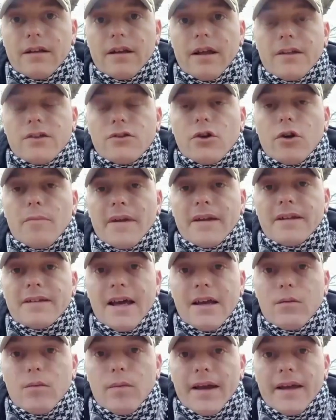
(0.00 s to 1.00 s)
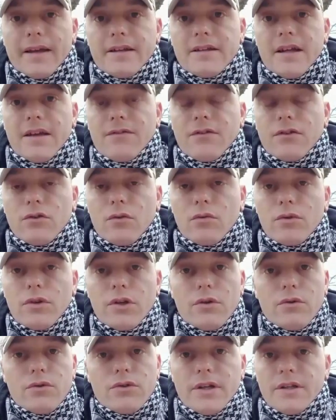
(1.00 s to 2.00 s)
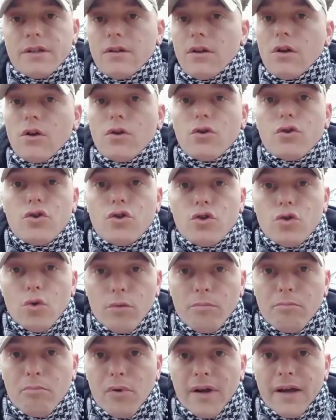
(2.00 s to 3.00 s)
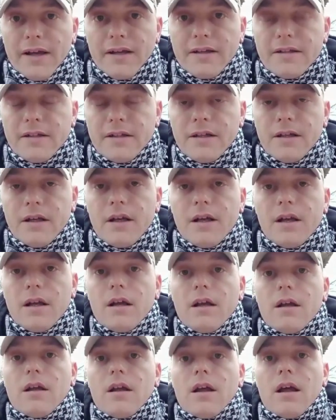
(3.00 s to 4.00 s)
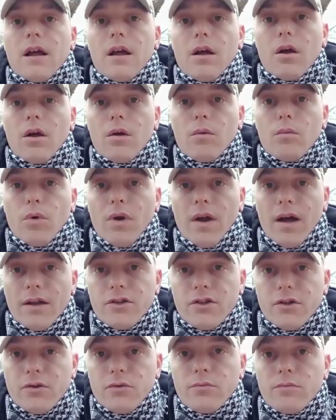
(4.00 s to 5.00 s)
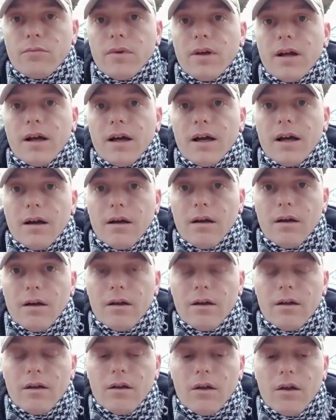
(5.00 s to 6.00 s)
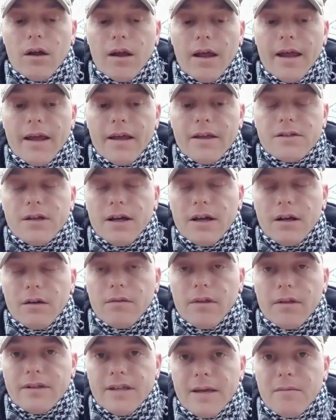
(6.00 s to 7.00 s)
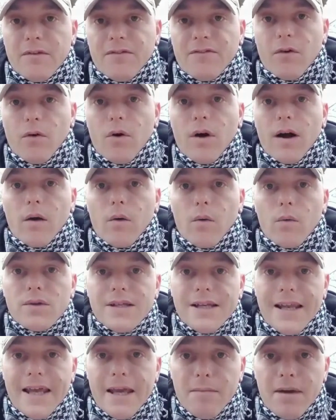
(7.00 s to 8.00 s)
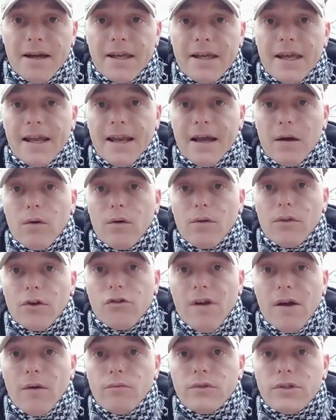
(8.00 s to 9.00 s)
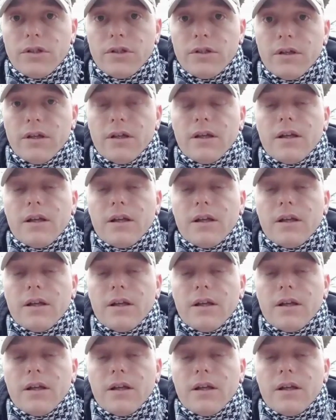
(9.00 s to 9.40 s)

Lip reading: It's going to be dead weight. If you don't use it, don't bring it. What I do the day before, I always lay my kit out on the ground.